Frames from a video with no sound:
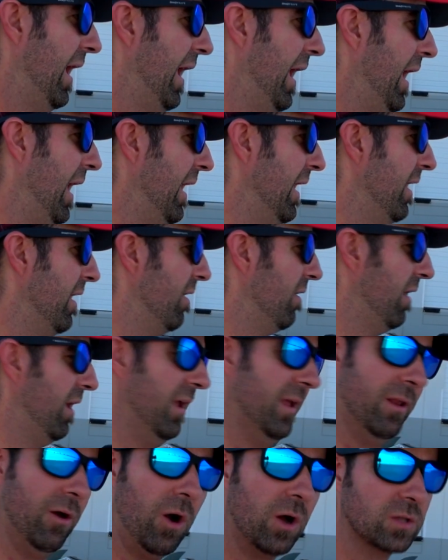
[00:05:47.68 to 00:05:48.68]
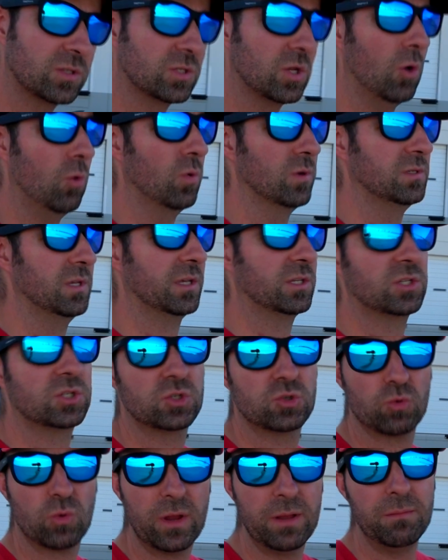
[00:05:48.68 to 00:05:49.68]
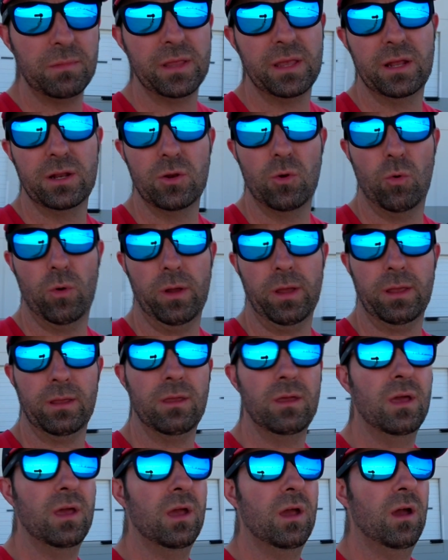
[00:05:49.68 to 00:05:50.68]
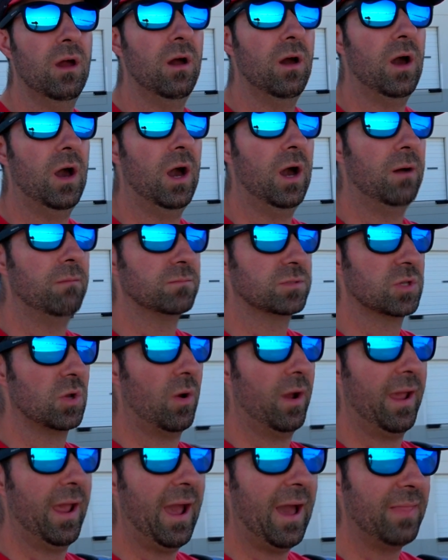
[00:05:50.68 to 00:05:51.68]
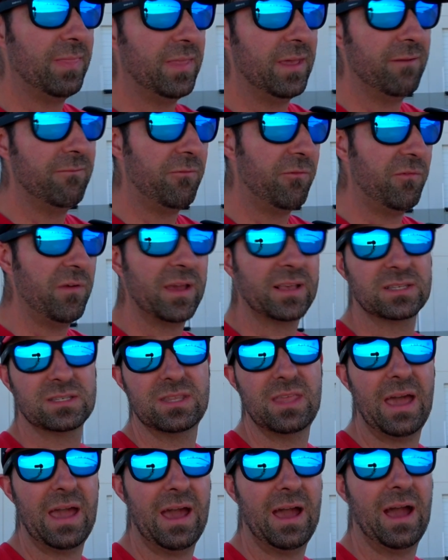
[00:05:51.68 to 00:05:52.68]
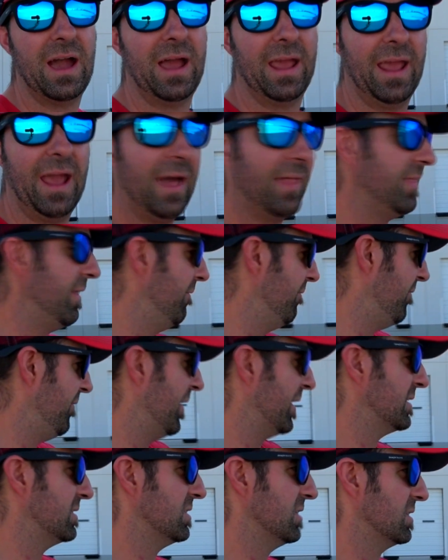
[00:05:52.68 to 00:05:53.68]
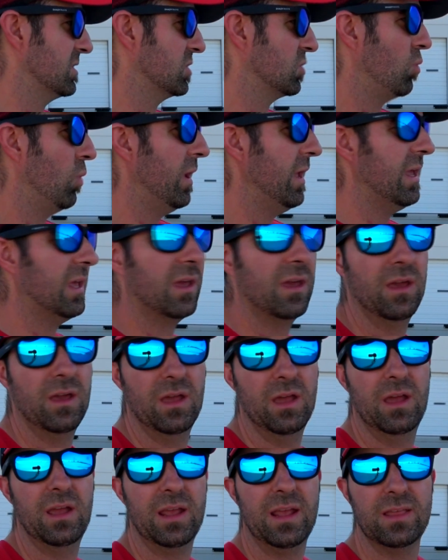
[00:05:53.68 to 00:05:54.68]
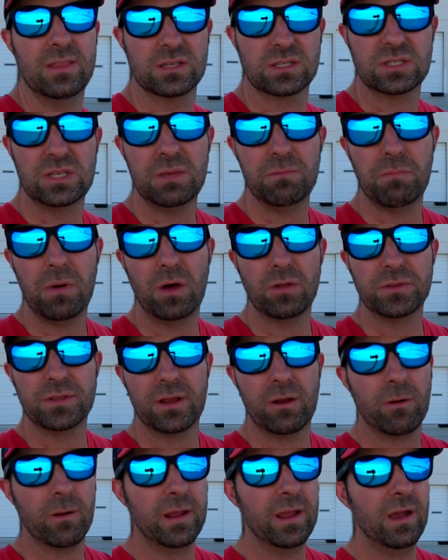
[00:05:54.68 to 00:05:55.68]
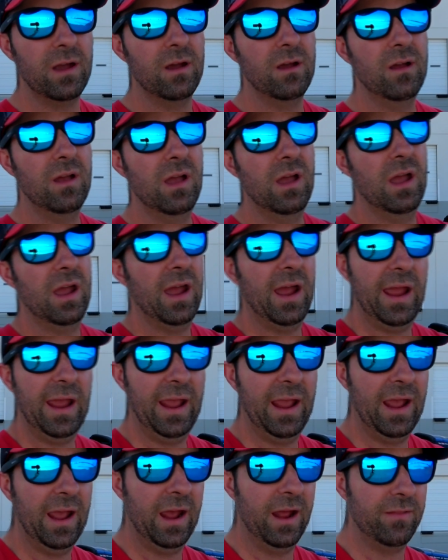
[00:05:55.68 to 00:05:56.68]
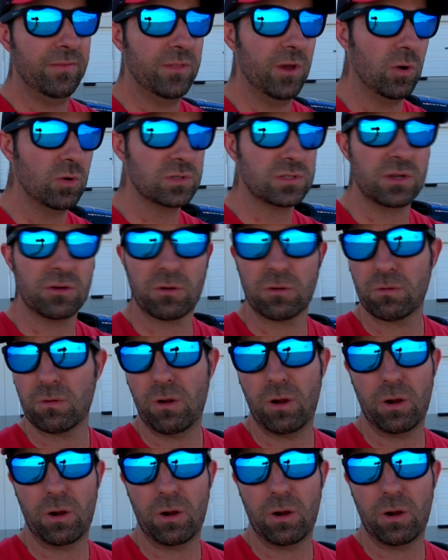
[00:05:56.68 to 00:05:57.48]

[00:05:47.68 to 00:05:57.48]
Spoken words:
and it also was extremely annoying. So I had them fix that. I had them fix the squeak in the seatbelt area, and those are